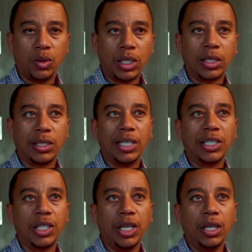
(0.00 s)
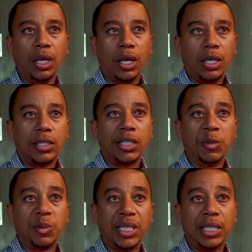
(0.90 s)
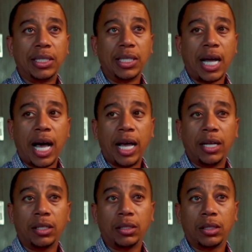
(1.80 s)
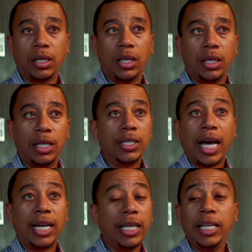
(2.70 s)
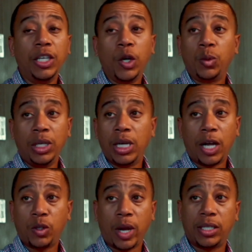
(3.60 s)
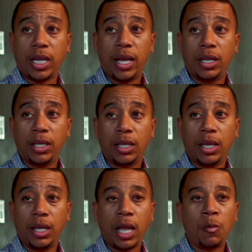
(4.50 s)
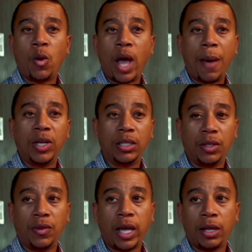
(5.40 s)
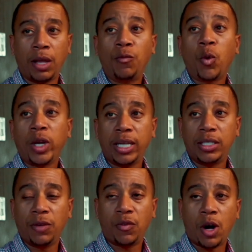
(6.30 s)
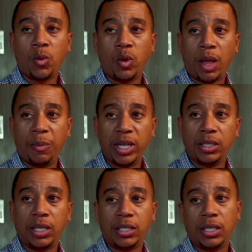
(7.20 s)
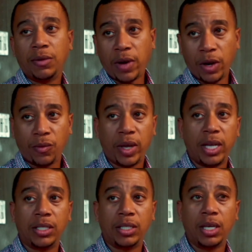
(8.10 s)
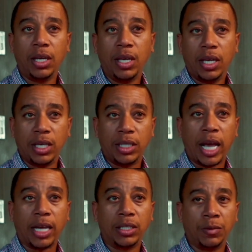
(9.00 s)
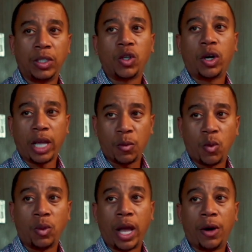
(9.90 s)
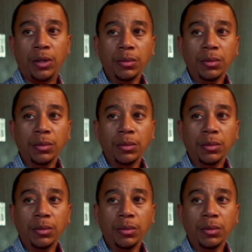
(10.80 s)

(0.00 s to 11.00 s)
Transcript: Because essentially, CMMC is not in any DOD contracts yet. That won't happen until that 48 CFR rule I mentioned that's in the final phases is actually when they start that rollout.